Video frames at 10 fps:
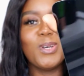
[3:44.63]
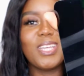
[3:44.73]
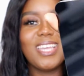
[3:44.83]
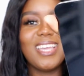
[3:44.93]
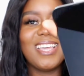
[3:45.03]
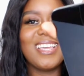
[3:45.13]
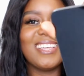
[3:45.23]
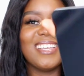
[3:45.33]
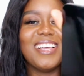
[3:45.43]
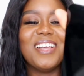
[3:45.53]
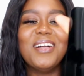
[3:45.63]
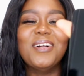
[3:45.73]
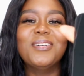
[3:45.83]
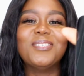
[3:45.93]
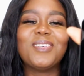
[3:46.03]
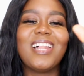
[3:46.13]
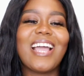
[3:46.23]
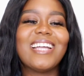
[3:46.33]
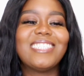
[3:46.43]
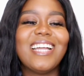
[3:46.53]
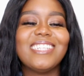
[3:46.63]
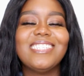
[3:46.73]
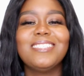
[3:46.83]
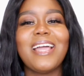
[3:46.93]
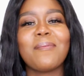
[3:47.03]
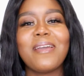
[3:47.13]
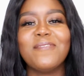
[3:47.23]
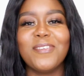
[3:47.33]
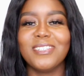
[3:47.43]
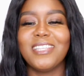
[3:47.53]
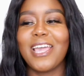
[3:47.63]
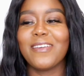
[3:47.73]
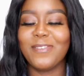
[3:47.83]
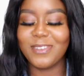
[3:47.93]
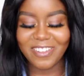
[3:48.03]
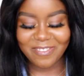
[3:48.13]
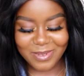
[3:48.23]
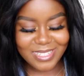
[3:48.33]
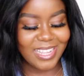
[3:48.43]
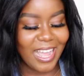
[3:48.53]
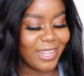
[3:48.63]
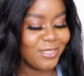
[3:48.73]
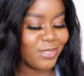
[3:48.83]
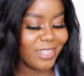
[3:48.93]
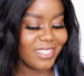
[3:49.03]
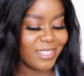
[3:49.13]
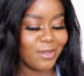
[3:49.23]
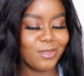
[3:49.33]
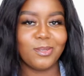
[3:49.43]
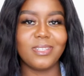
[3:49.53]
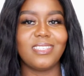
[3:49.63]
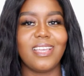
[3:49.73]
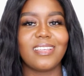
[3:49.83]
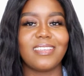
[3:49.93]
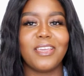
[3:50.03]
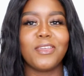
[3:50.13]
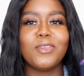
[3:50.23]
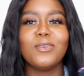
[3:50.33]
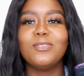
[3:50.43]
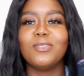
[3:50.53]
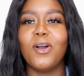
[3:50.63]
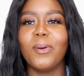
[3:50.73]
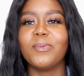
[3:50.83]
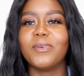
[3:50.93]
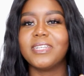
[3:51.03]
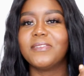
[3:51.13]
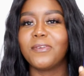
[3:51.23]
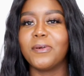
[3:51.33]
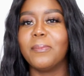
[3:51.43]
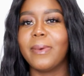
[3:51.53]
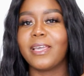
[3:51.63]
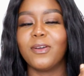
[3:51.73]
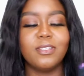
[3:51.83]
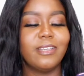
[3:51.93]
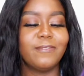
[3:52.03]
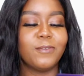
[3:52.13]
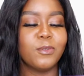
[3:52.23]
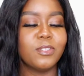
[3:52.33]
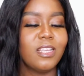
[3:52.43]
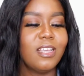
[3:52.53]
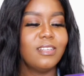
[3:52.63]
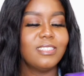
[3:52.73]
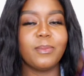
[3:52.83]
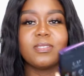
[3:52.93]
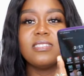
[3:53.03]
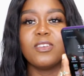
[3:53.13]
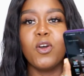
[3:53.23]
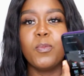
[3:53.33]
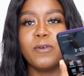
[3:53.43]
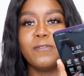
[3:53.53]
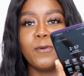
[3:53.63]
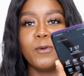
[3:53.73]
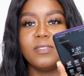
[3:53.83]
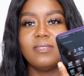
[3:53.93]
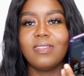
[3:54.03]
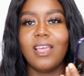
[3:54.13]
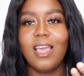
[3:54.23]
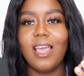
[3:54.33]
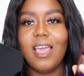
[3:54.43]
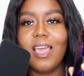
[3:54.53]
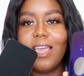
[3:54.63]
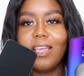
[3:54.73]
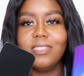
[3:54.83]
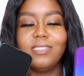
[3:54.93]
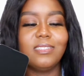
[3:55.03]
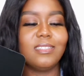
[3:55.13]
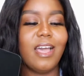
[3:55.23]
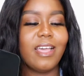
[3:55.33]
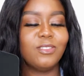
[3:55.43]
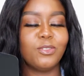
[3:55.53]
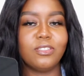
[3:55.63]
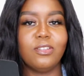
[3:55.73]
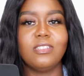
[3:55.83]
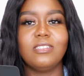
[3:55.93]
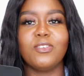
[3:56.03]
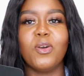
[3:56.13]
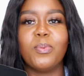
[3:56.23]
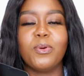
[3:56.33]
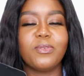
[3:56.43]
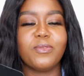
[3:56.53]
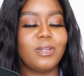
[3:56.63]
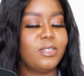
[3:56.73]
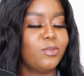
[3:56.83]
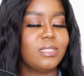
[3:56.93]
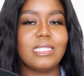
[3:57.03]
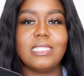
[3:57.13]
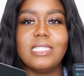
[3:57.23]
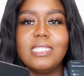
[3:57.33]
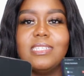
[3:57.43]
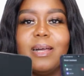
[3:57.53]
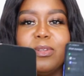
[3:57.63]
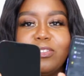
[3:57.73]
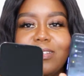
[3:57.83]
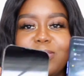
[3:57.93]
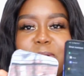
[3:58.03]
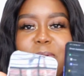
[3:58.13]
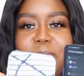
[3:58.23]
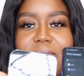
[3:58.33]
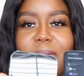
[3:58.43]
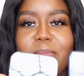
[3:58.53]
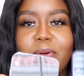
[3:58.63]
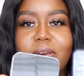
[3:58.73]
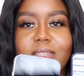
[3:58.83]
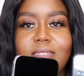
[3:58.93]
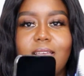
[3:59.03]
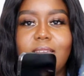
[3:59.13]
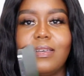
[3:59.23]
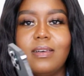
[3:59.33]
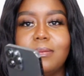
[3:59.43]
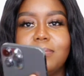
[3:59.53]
okay, so like I said, this is like my first iPhone. I've been the Android girl, so it's like a huge upgrade from my other phone. So I'm using the Oppo phone, and this is the Android. So this is the Oppo Reno Z. I'm not trying to compare, but it's like